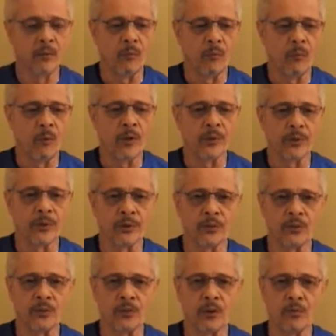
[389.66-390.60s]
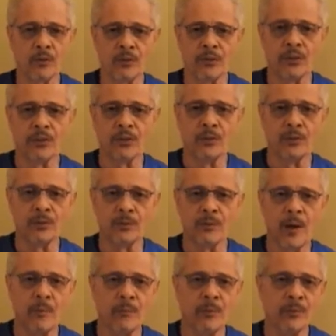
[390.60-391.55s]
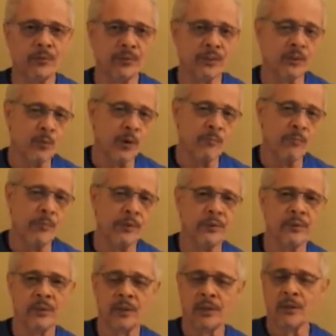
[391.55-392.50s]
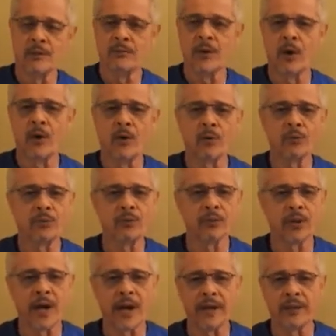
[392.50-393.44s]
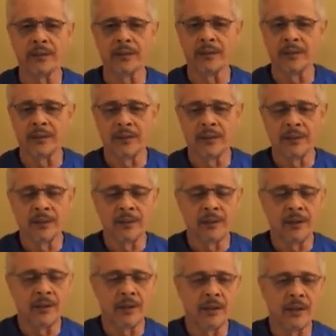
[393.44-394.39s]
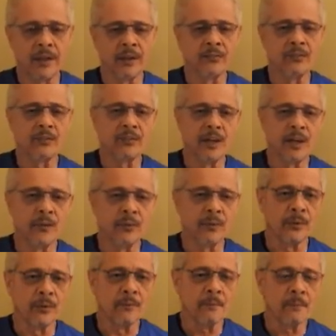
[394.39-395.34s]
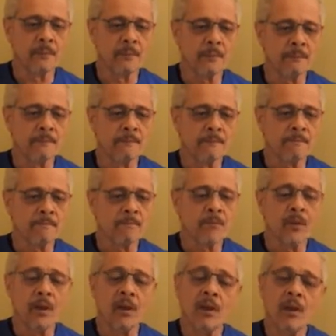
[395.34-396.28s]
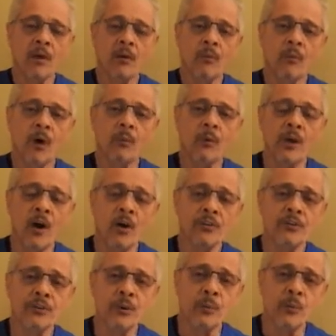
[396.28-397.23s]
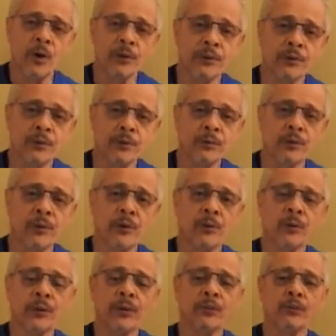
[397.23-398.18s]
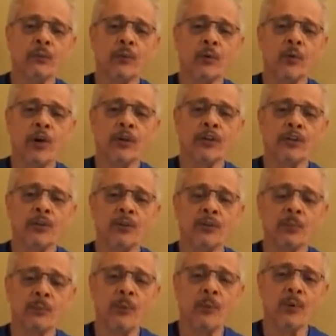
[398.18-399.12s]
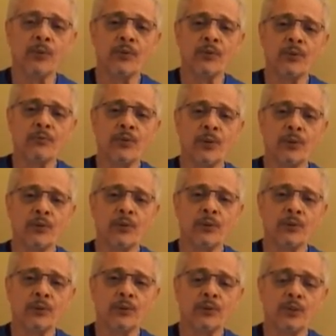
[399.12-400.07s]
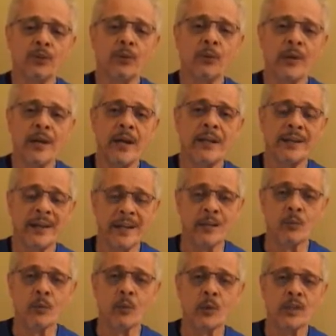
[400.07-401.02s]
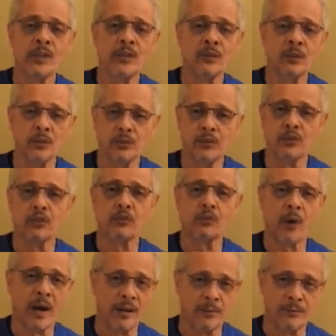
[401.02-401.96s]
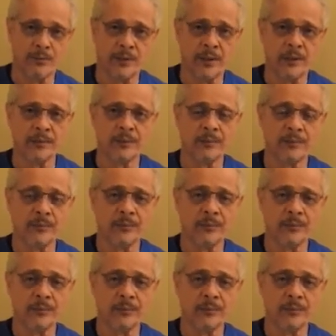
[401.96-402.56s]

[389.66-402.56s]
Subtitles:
with servicing you as members, equipment, phones, light, etc. What we also want to do, though, is we want to use a portion of your dues to create a real strike fund.